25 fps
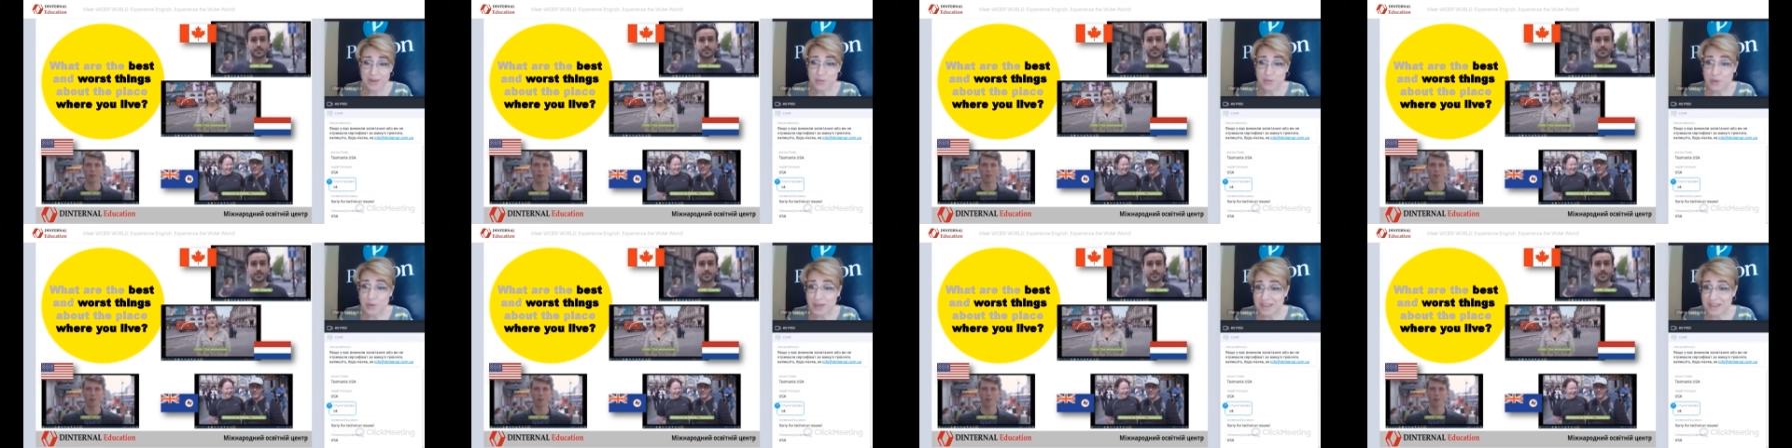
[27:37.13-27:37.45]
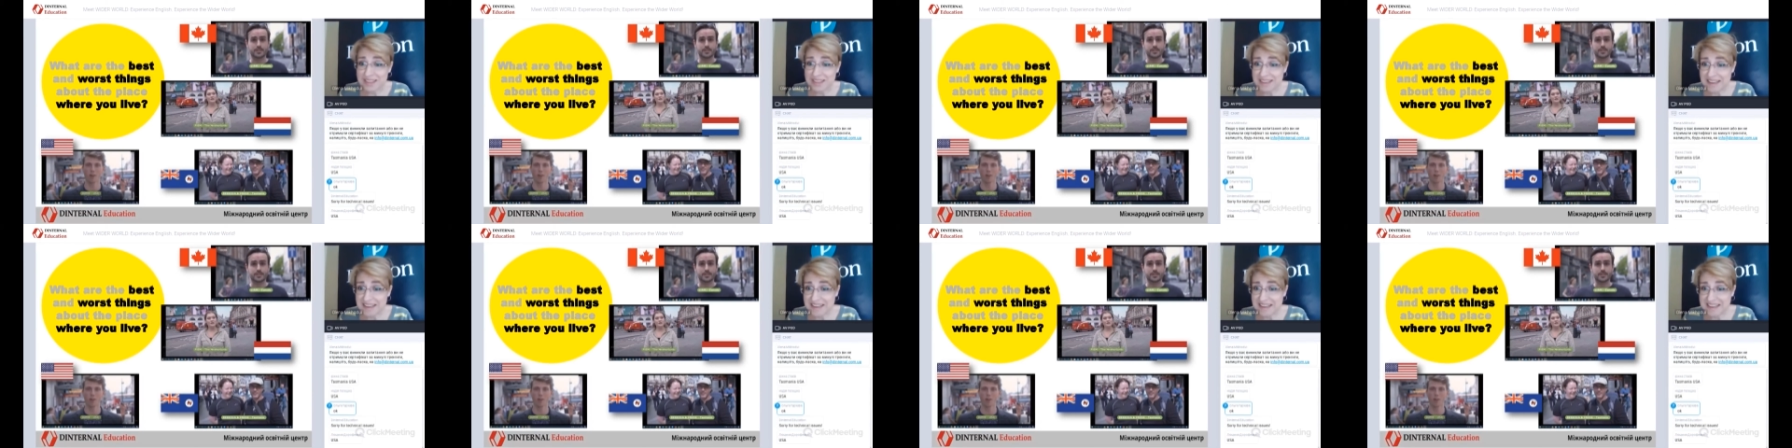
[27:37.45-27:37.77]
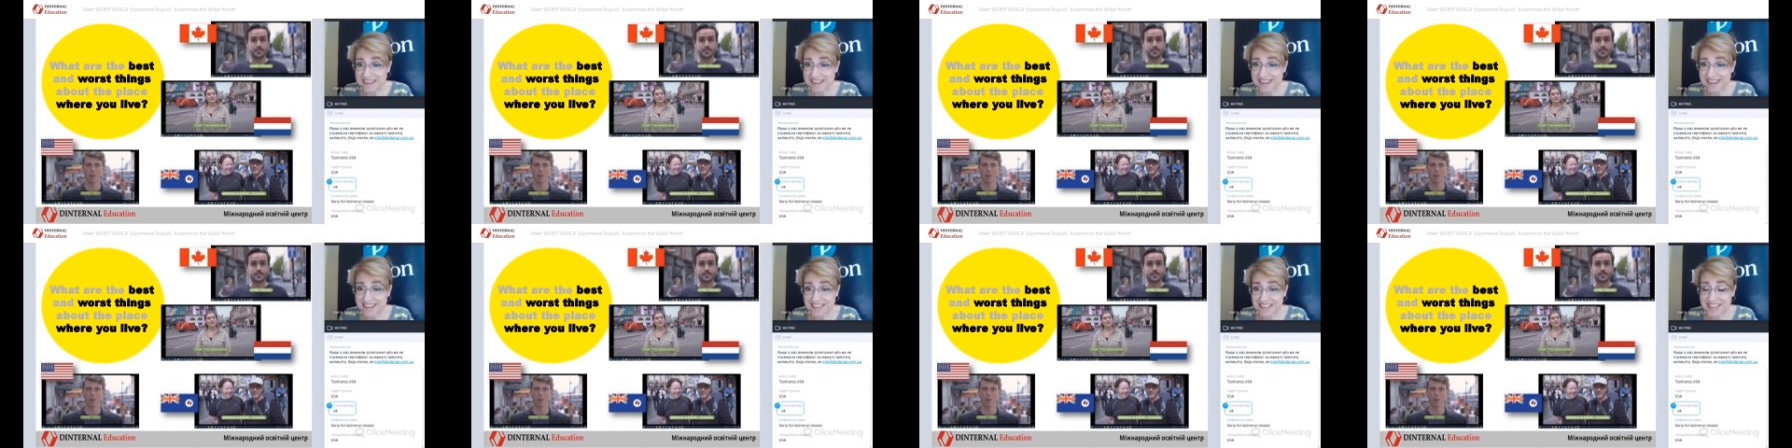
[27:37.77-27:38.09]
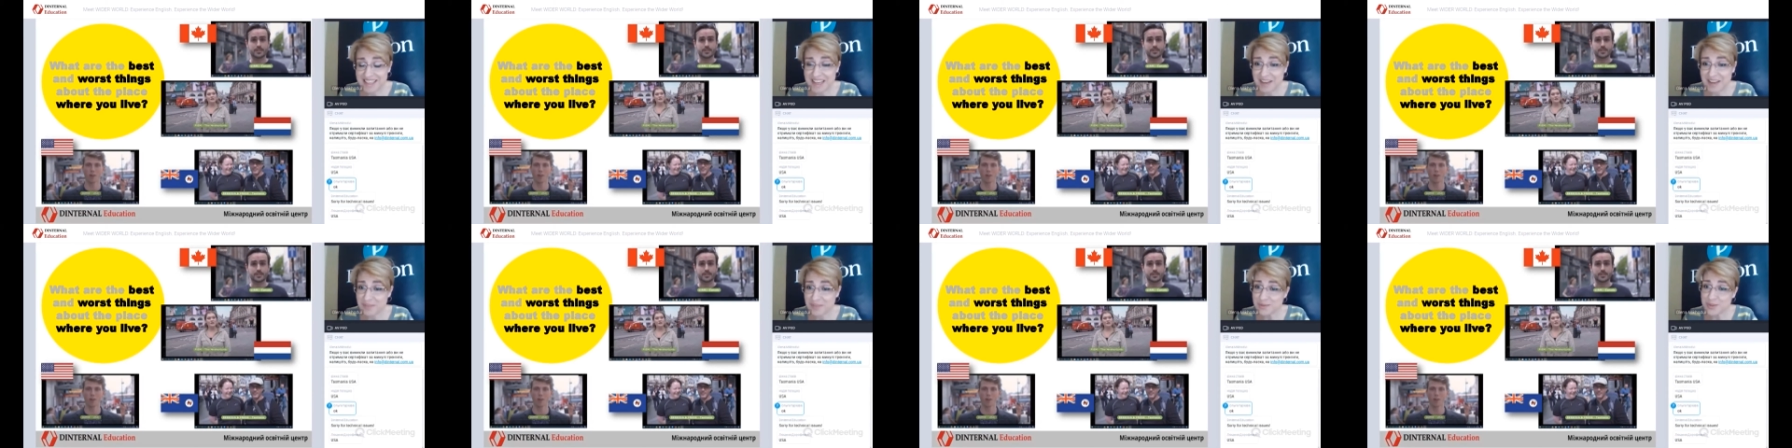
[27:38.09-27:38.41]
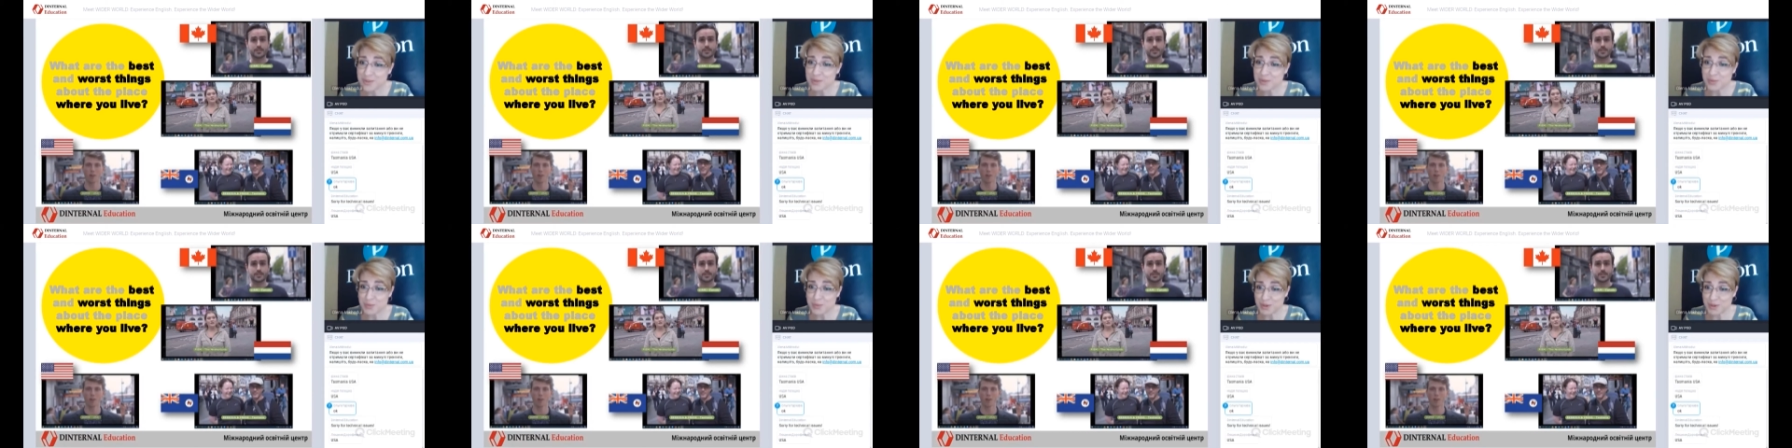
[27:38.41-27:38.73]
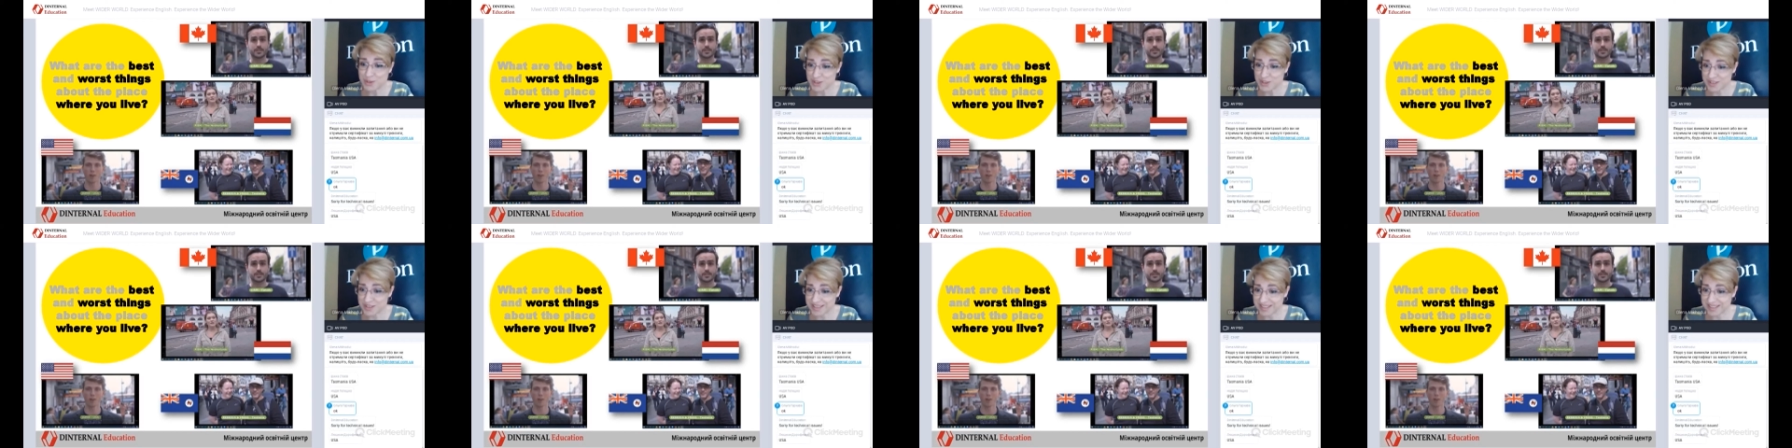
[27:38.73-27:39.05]
were lucky enough to
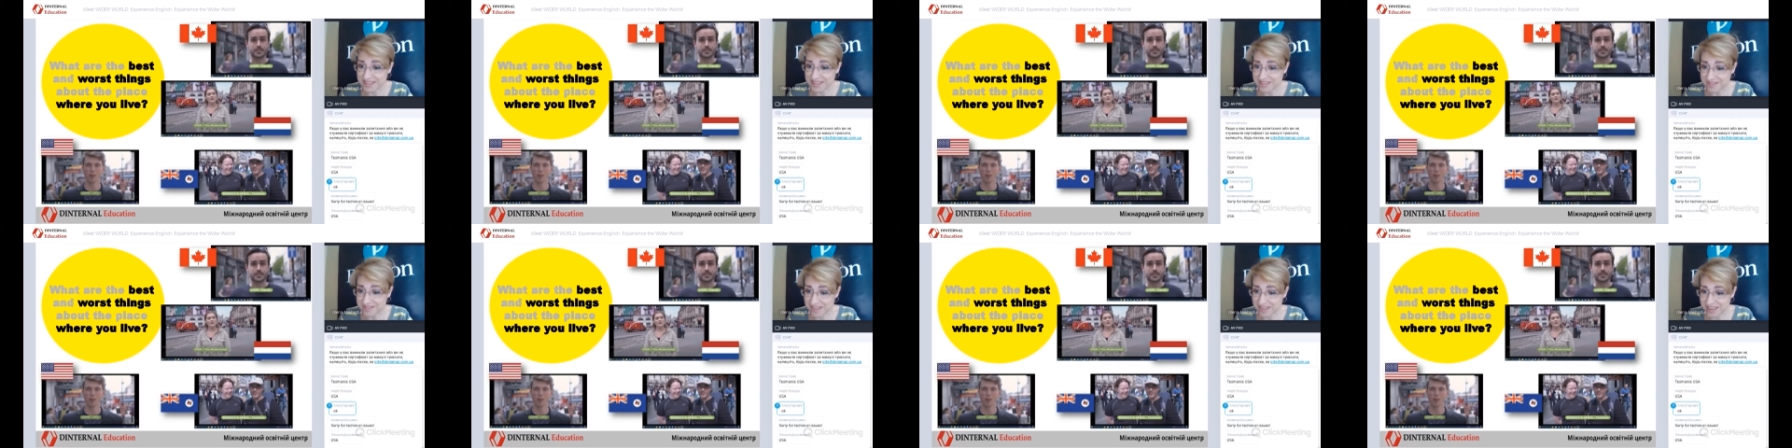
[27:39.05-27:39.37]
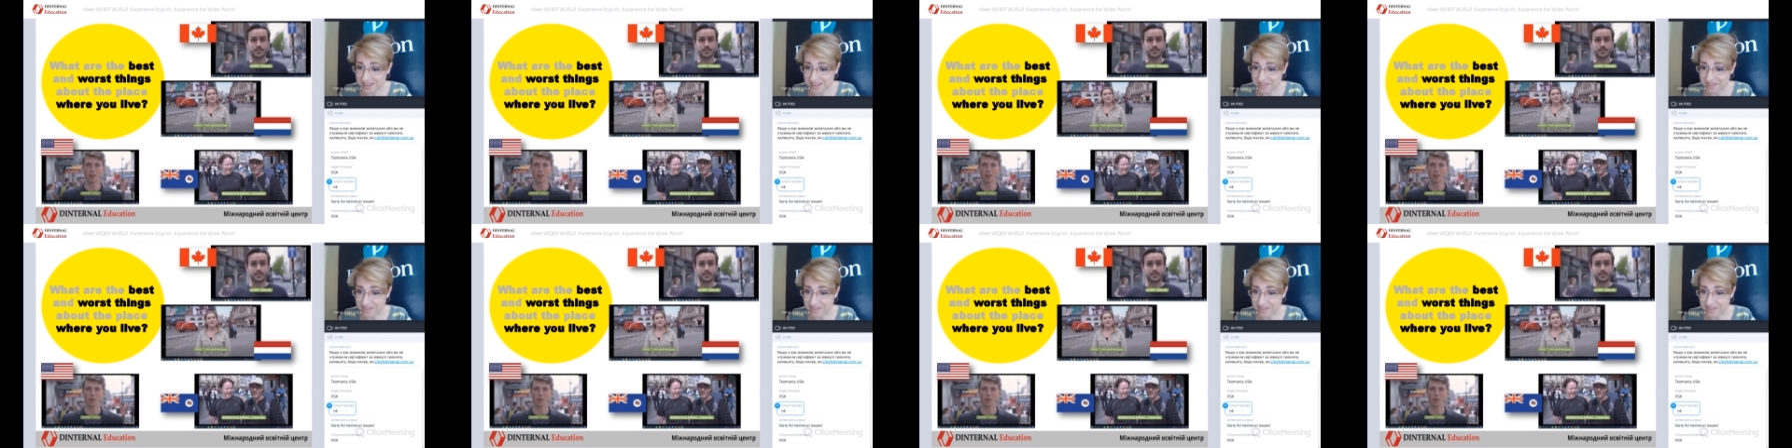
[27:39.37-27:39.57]
watch this